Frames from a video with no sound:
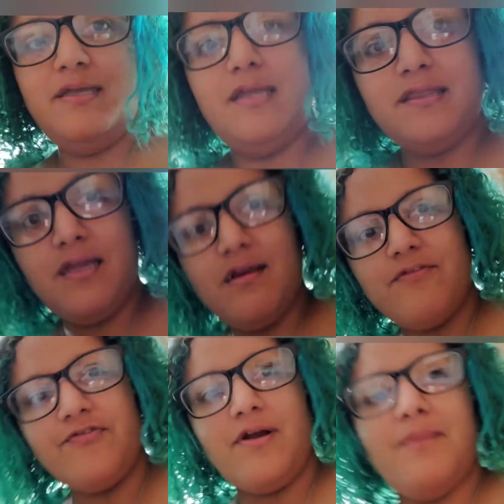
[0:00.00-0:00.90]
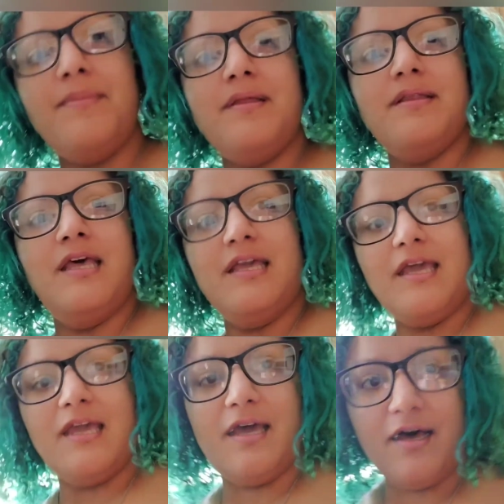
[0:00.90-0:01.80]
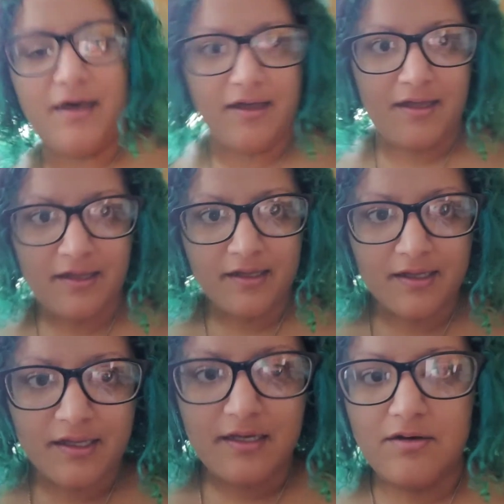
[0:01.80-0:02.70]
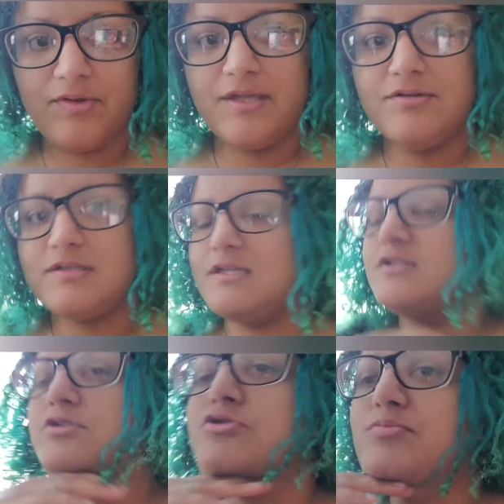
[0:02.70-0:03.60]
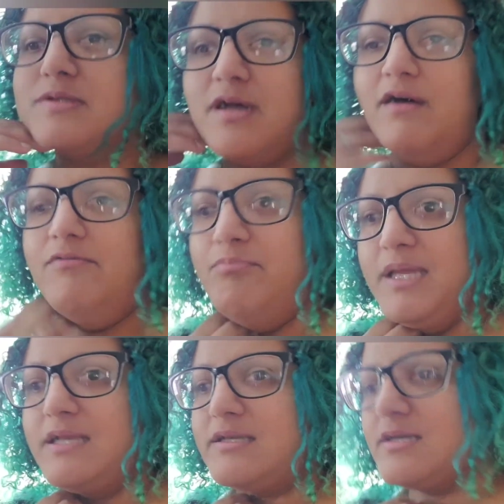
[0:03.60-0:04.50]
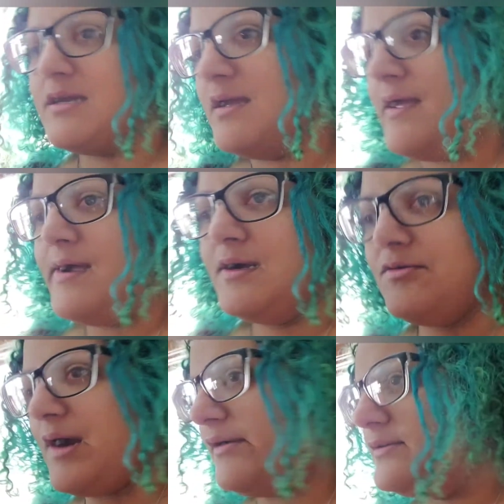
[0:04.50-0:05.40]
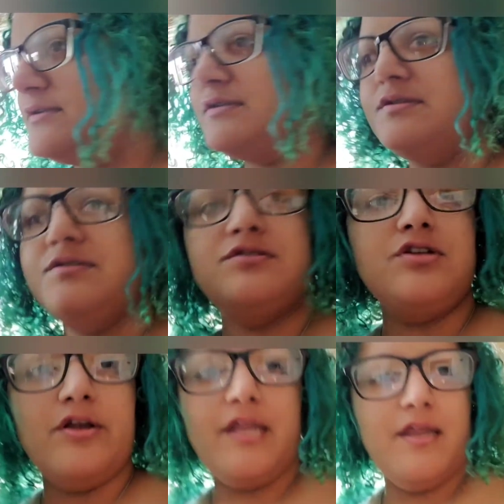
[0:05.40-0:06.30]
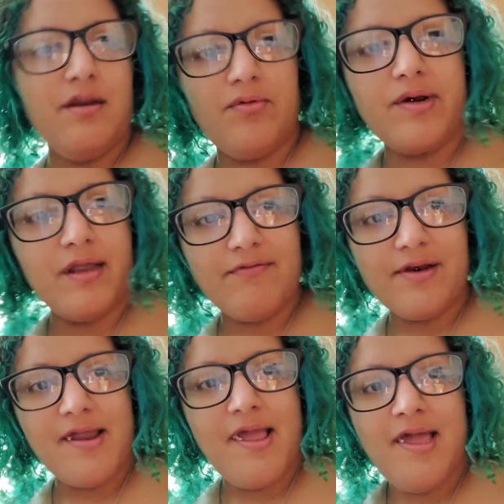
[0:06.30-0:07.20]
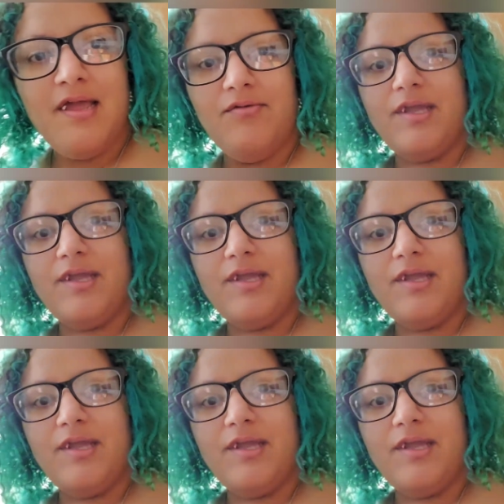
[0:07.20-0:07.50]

in there from like a, uh, you know, we use the tubes of meat, ground turkey or whatever. We